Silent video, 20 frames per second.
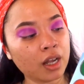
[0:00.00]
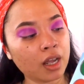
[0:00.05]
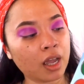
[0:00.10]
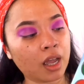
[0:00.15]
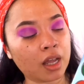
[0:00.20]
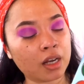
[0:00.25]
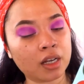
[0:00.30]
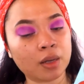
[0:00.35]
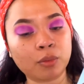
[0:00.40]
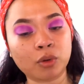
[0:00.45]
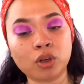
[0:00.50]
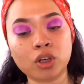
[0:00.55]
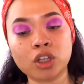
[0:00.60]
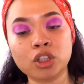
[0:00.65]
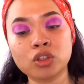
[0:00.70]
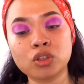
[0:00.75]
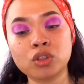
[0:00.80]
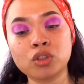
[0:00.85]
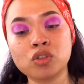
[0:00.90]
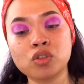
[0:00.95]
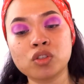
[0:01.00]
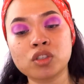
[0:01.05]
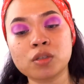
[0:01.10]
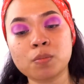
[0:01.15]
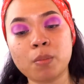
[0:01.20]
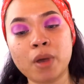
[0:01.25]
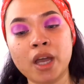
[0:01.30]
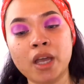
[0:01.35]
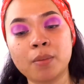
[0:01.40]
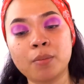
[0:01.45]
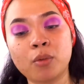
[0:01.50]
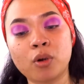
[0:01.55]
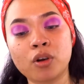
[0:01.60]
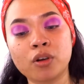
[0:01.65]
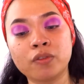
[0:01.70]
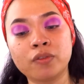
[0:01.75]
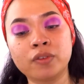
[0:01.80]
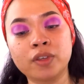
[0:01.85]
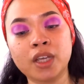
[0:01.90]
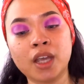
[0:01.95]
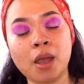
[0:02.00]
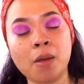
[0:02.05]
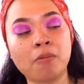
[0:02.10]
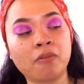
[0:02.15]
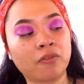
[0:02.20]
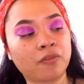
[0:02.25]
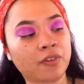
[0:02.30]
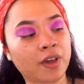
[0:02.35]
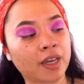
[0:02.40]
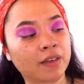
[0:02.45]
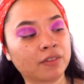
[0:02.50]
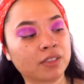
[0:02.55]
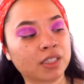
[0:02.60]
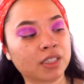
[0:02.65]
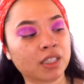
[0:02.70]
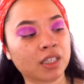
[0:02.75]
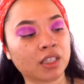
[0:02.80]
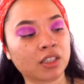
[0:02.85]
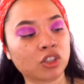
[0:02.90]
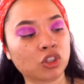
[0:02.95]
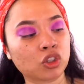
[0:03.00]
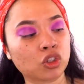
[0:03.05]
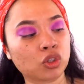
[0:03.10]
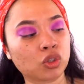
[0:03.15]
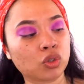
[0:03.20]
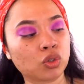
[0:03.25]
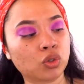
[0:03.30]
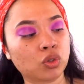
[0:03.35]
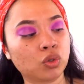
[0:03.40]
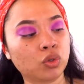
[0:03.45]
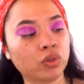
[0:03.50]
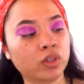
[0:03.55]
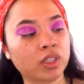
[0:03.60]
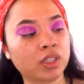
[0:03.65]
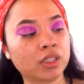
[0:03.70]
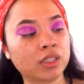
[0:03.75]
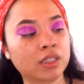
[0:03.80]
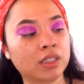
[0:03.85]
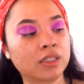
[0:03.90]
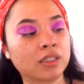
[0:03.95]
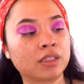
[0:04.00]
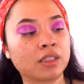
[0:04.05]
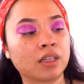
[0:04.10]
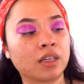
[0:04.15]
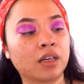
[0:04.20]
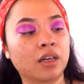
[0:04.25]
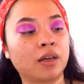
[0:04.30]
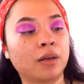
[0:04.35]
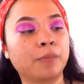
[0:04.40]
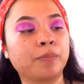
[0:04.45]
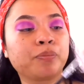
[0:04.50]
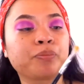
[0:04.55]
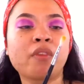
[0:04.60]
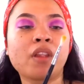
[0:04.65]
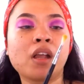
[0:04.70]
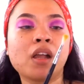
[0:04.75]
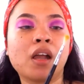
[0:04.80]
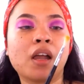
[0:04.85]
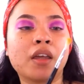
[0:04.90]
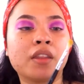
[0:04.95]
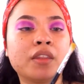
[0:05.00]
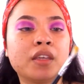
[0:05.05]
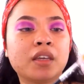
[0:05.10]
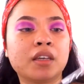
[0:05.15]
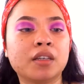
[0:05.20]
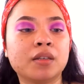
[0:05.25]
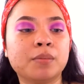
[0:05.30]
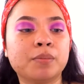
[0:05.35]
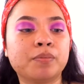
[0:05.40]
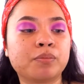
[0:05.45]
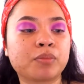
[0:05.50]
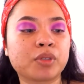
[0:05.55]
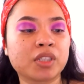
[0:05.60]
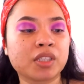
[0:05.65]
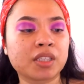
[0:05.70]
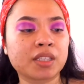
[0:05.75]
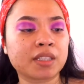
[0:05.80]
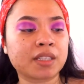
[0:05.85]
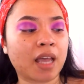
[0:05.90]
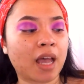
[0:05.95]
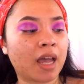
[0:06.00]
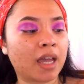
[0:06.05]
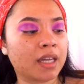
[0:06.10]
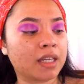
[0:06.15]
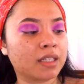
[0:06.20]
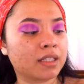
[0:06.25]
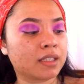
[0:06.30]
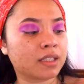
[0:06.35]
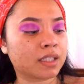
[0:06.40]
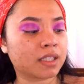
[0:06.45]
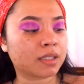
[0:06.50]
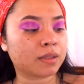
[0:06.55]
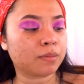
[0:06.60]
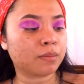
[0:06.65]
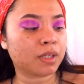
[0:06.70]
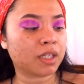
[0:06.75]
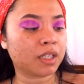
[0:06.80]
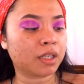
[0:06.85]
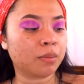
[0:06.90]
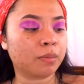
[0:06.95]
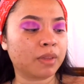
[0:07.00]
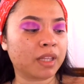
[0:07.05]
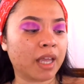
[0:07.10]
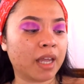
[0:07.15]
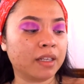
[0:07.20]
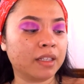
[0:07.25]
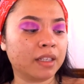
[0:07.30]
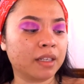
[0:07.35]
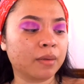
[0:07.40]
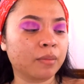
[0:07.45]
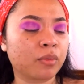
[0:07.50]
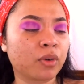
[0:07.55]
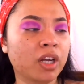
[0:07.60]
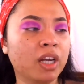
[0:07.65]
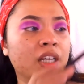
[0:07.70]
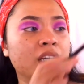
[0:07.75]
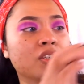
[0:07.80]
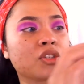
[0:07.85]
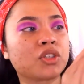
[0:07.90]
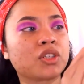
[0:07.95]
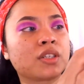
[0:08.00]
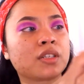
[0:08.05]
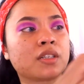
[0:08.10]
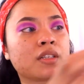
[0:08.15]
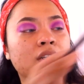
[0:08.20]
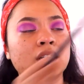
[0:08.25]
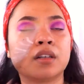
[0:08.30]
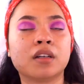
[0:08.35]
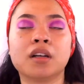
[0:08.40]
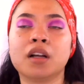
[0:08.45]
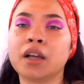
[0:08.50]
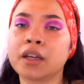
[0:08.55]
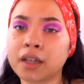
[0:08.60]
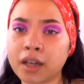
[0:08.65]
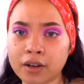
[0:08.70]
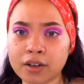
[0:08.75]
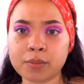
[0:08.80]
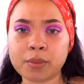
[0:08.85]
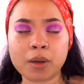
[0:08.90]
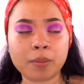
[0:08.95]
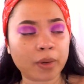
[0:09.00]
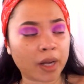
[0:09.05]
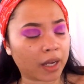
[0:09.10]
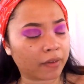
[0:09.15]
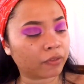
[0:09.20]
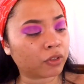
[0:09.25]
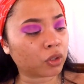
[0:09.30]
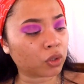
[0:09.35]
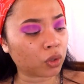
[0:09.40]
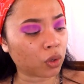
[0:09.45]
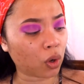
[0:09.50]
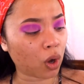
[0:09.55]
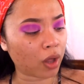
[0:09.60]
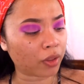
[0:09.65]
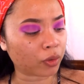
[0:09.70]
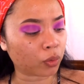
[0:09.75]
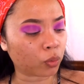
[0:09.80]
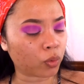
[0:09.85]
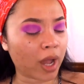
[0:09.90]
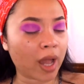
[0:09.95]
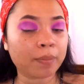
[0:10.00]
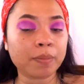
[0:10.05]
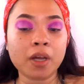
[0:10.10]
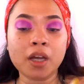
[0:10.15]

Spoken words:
and I'm going to use my Morphe M56 to. This is I think a precise mini blending brush. Oh, I can't remember. I have to go on the web.